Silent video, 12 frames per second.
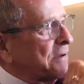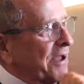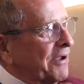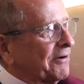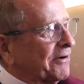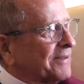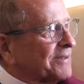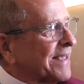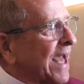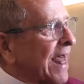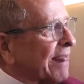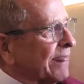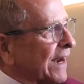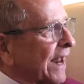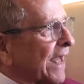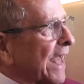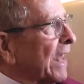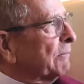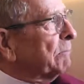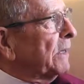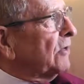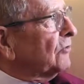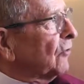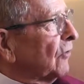parents that I had
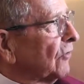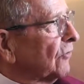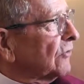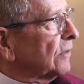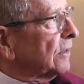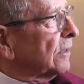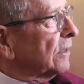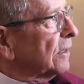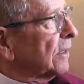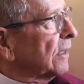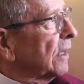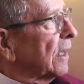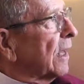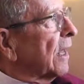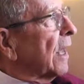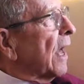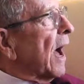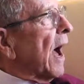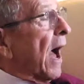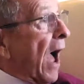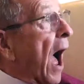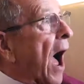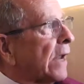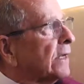measles.
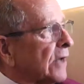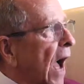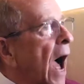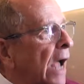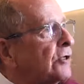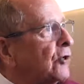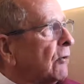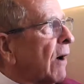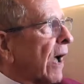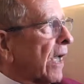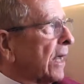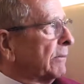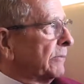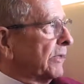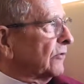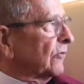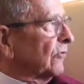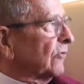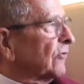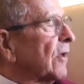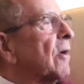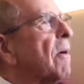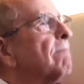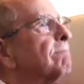I, I, I knew I had measles,
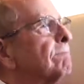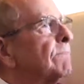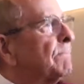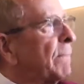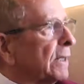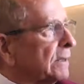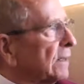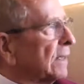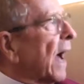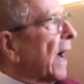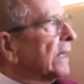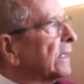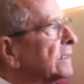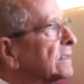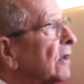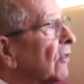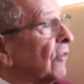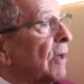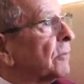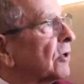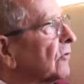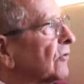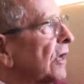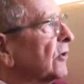but I didn't tell them
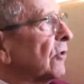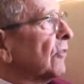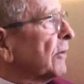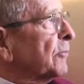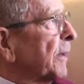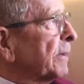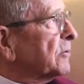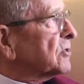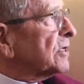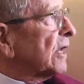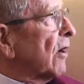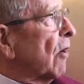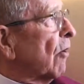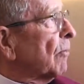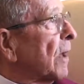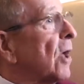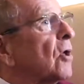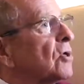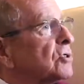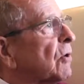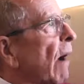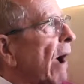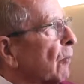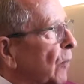because I knew they would make me stay home. So
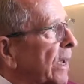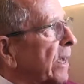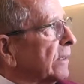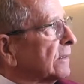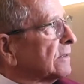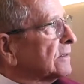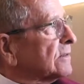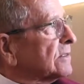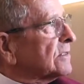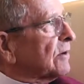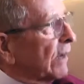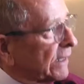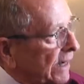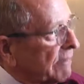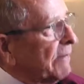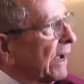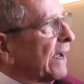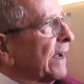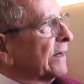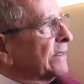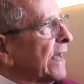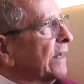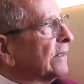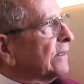I went so I'd get my
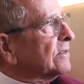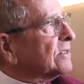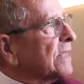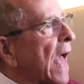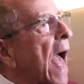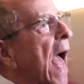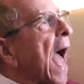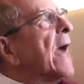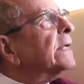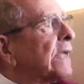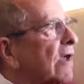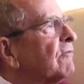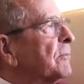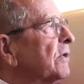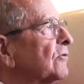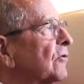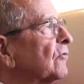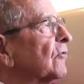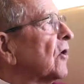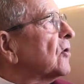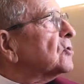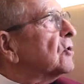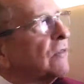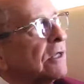attendance and gave measles
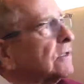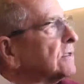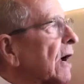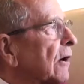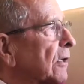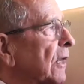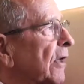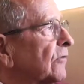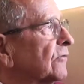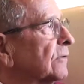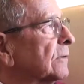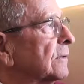to the entire class.